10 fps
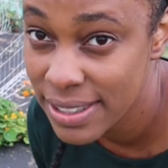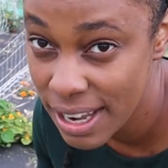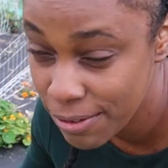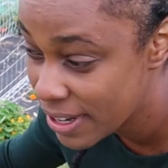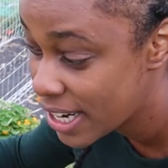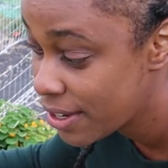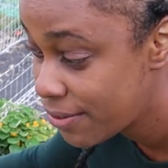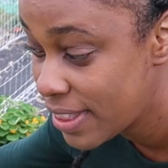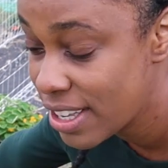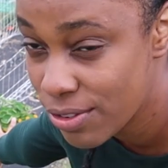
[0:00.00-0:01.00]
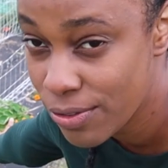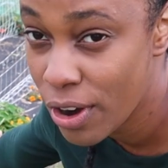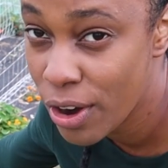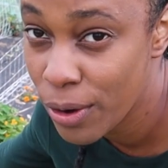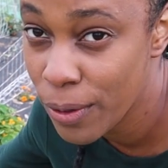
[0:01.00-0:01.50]
definitely for this
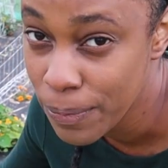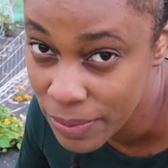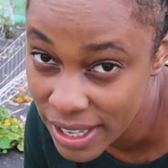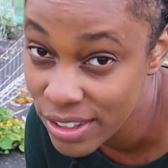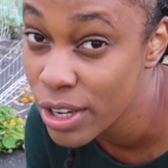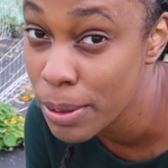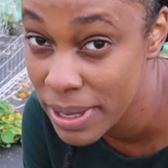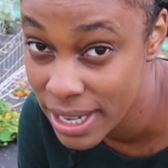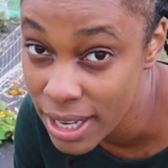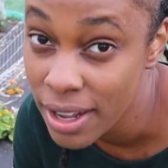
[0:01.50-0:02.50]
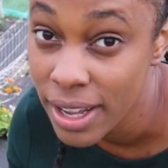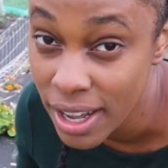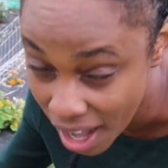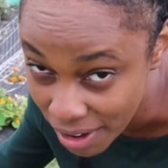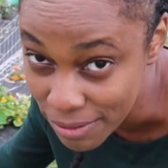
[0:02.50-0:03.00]
row is going to be cut